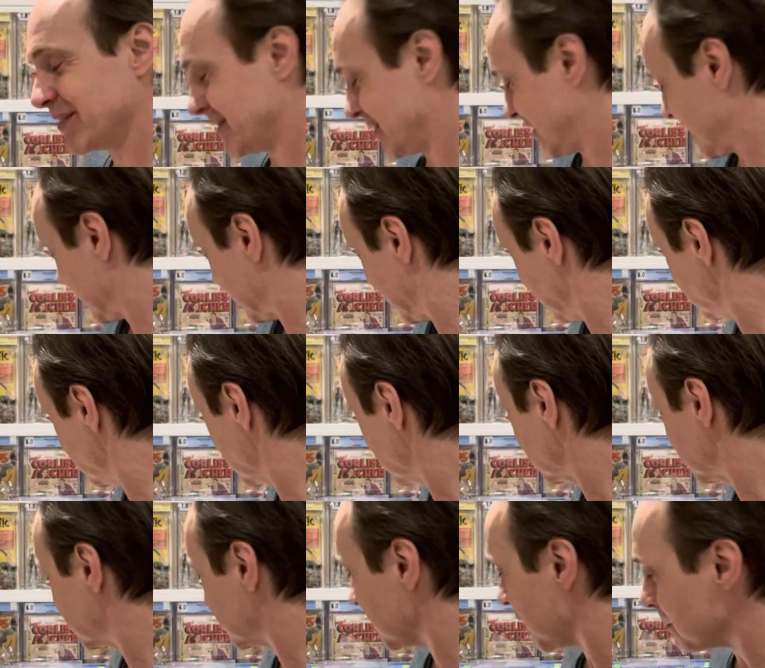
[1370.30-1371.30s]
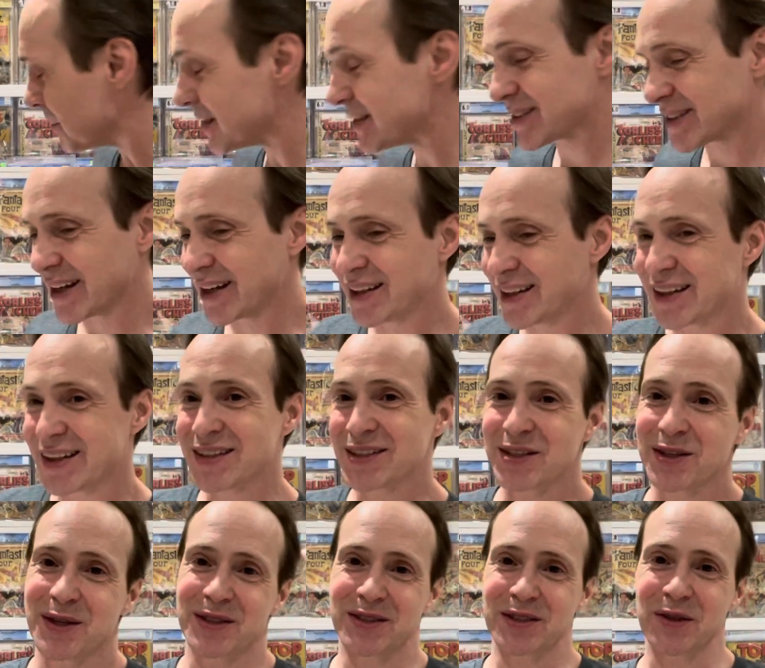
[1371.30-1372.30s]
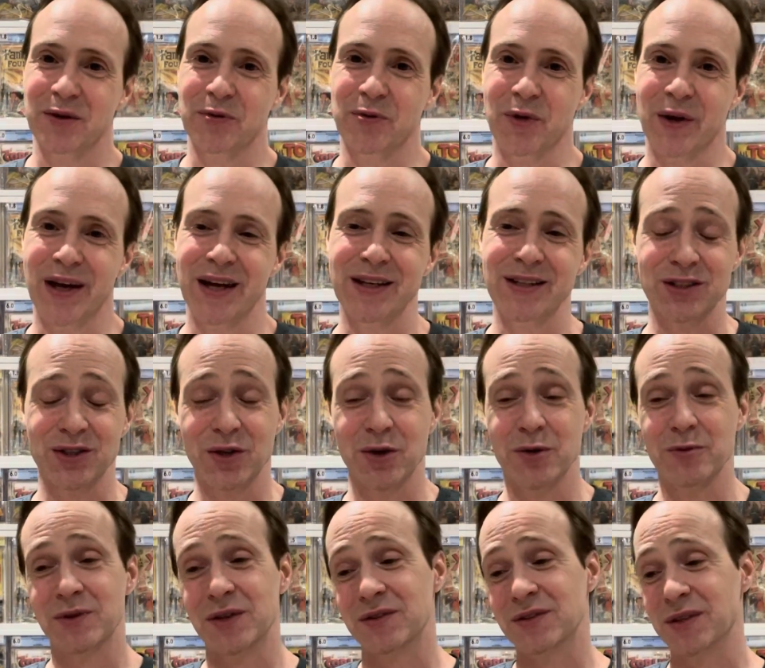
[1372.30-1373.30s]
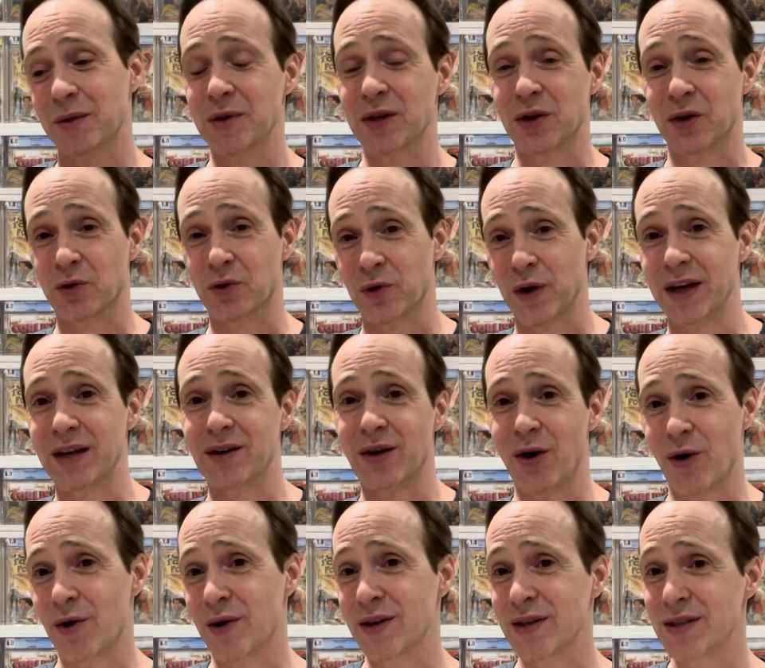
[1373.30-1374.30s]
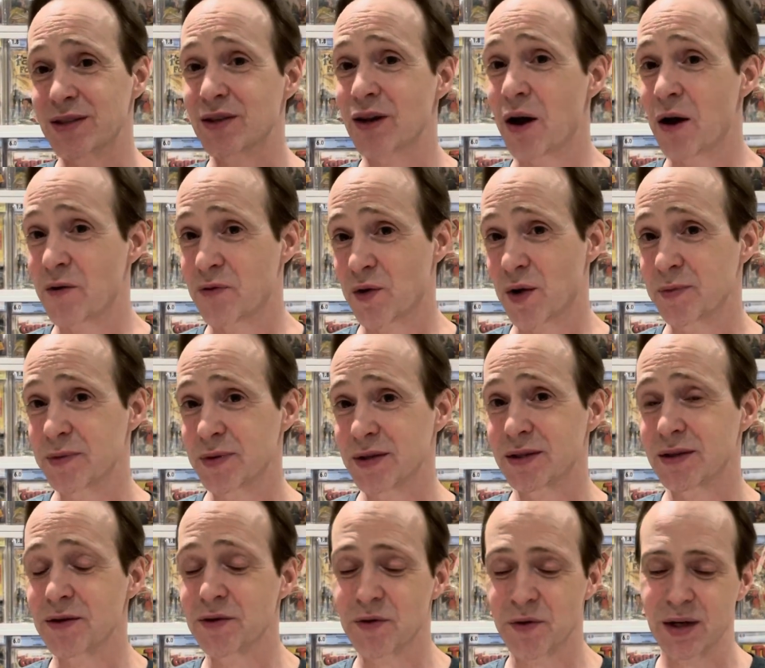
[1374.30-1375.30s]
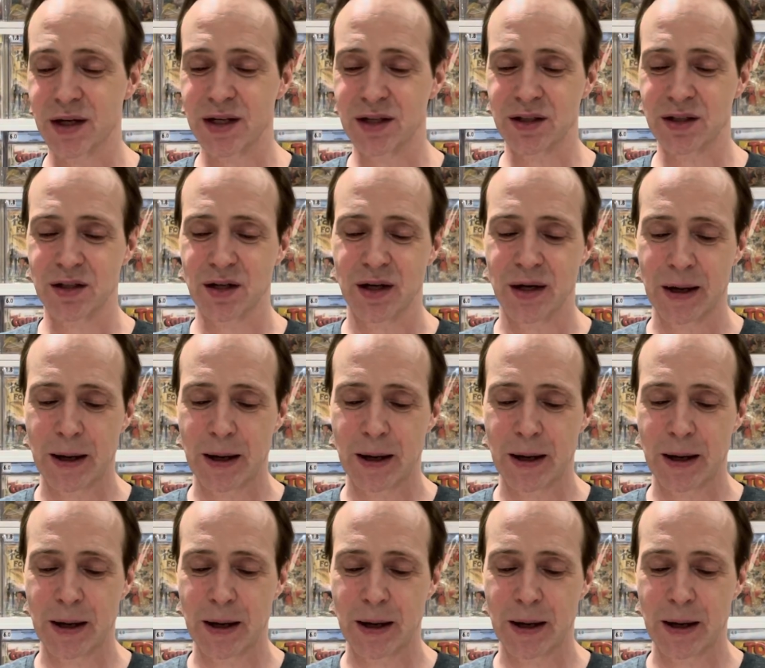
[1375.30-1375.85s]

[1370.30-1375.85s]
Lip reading: that gives you some insight into the Silver Age in terms of some of the great artists from the Silver Age.